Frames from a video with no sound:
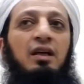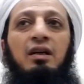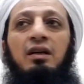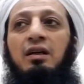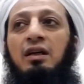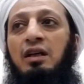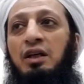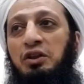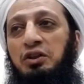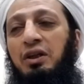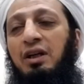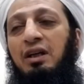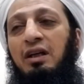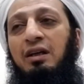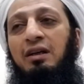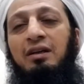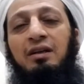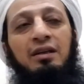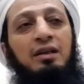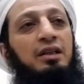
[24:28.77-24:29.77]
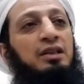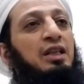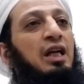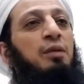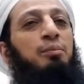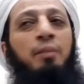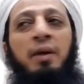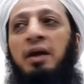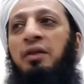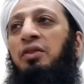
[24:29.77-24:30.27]
Initially, he
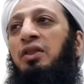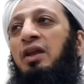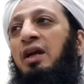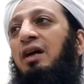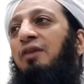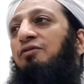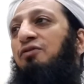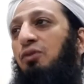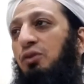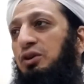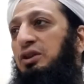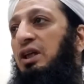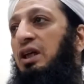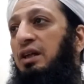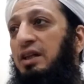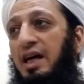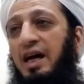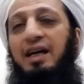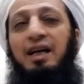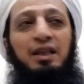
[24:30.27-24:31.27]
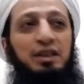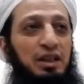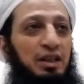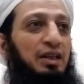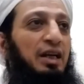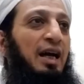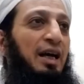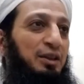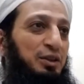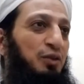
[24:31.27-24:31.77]
said main thing, of course, hidayah is in
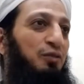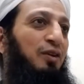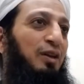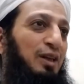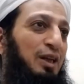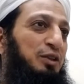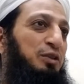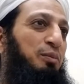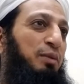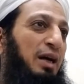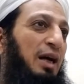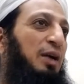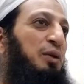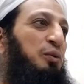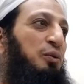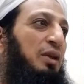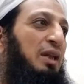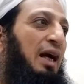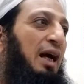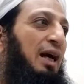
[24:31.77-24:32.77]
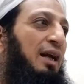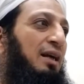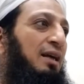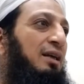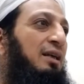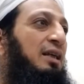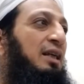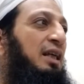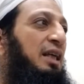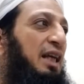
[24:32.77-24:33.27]
the hands of Allah subhanahu wa ta'ala.
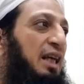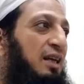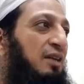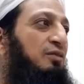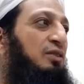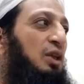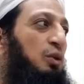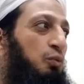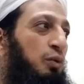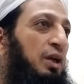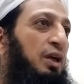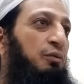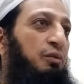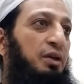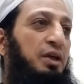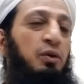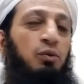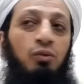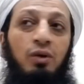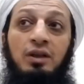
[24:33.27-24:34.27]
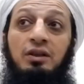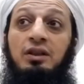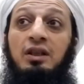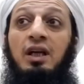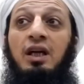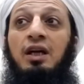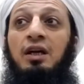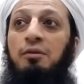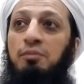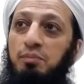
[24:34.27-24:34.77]
He gives it whenever he wants.
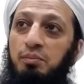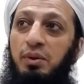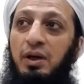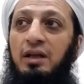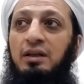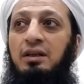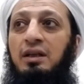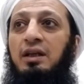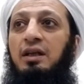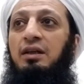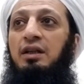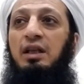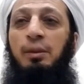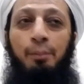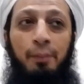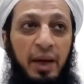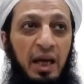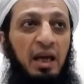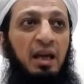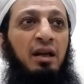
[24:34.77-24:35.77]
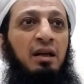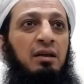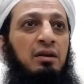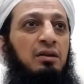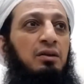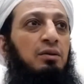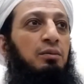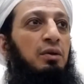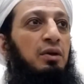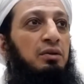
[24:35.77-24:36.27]
But the main
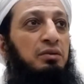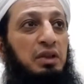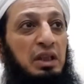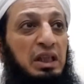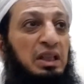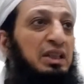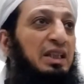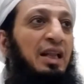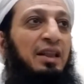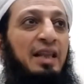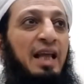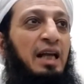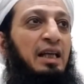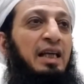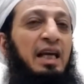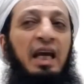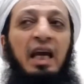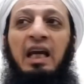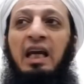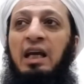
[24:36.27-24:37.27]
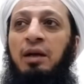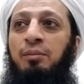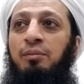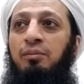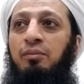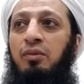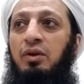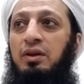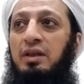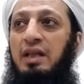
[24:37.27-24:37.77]
reason that
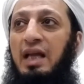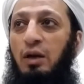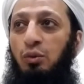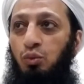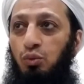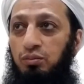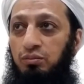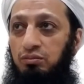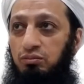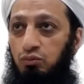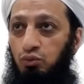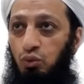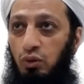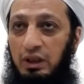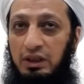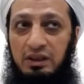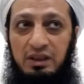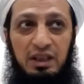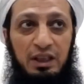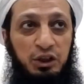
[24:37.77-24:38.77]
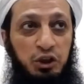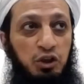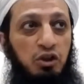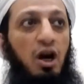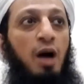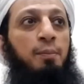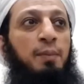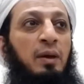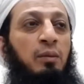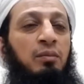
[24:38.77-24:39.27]
came that was
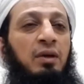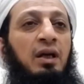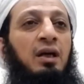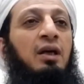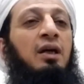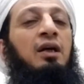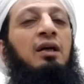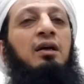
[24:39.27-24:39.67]
stopping me